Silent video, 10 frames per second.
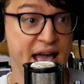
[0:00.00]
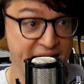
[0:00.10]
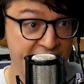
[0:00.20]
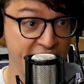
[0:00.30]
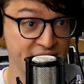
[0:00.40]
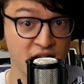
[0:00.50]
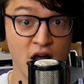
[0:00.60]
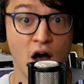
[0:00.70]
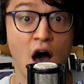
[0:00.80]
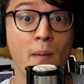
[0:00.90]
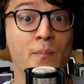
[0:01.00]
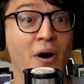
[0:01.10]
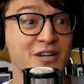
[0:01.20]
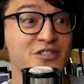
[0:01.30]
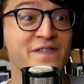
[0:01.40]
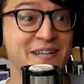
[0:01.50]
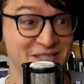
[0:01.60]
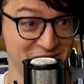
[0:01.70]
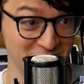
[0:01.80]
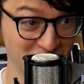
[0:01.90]
And a bunch of
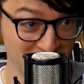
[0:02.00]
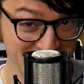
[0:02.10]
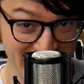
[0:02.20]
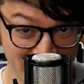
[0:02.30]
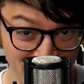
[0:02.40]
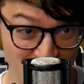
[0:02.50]
exclusives